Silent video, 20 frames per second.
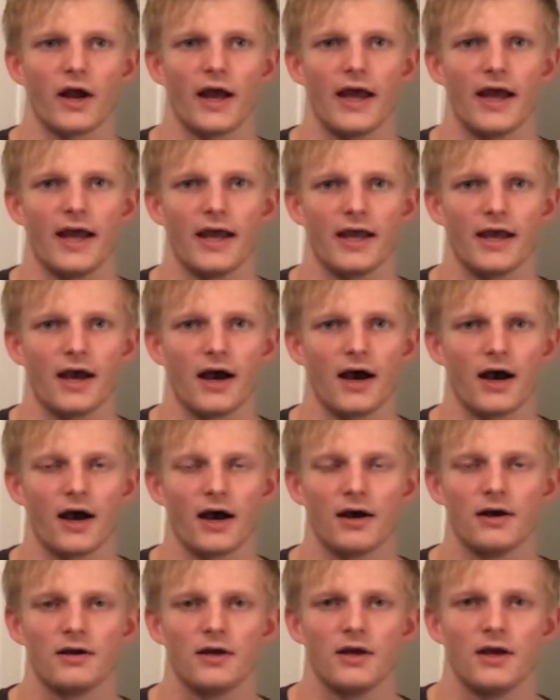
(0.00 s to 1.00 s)
a
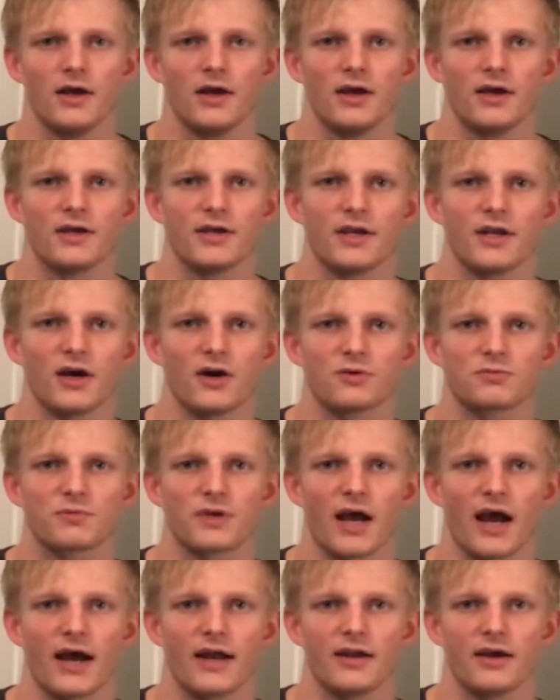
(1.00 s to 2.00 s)

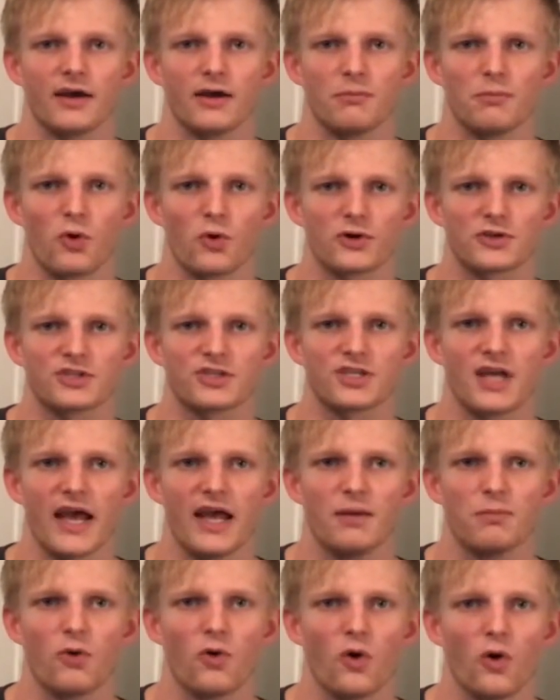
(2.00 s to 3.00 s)
kind of more
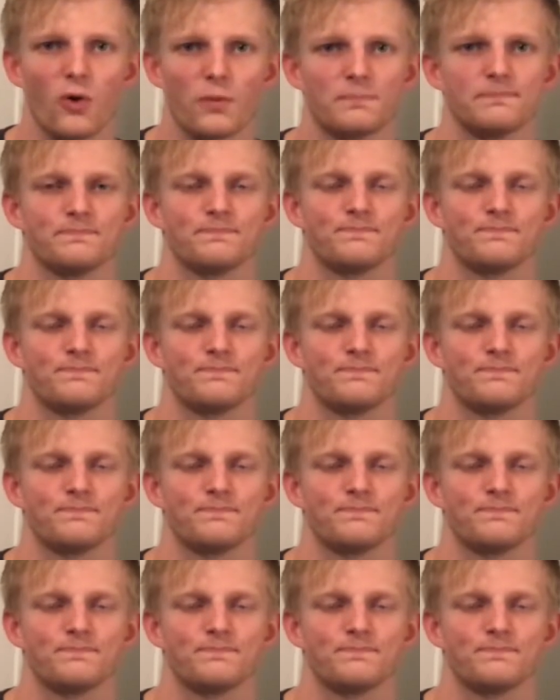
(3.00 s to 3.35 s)
stable